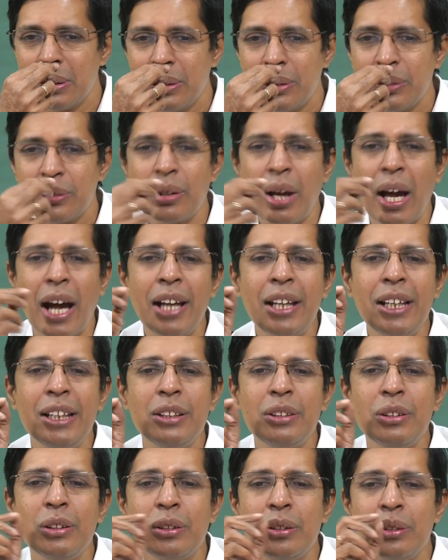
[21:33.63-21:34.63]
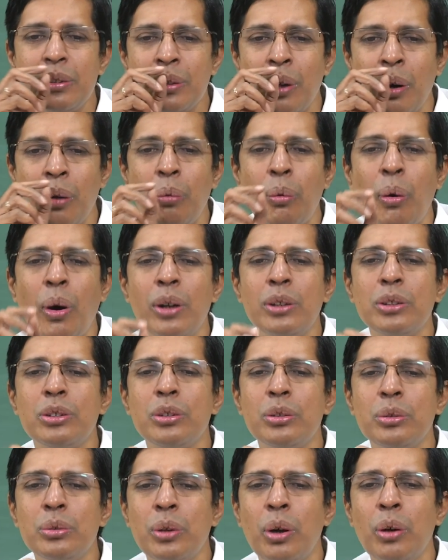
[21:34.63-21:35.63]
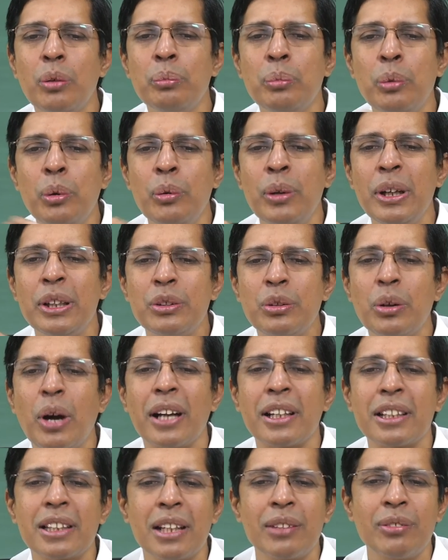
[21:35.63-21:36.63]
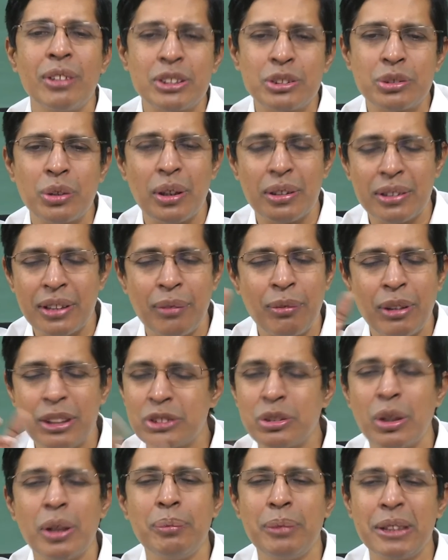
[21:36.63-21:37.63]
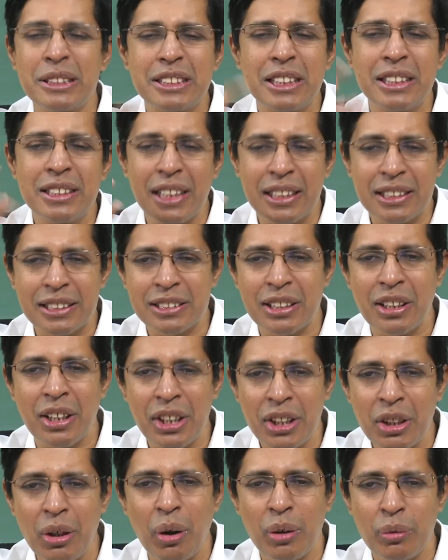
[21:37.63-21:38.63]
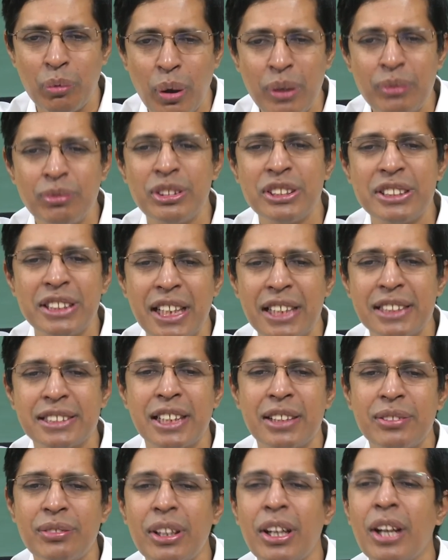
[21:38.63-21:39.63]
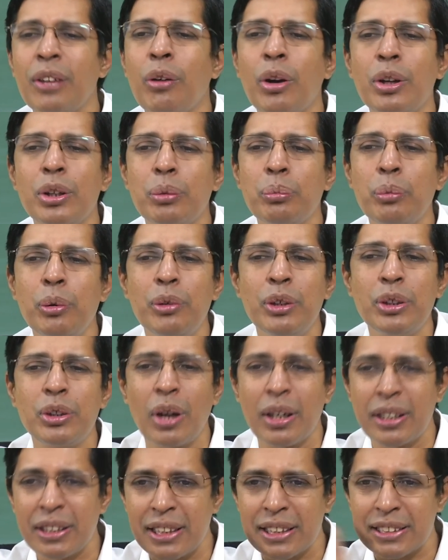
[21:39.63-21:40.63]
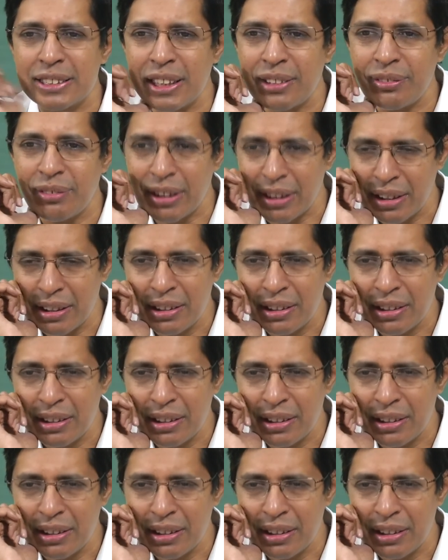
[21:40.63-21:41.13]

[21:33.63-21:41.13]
So, I now want to move it to another the virtual machine that is running on one physical server, I want to move it to another server.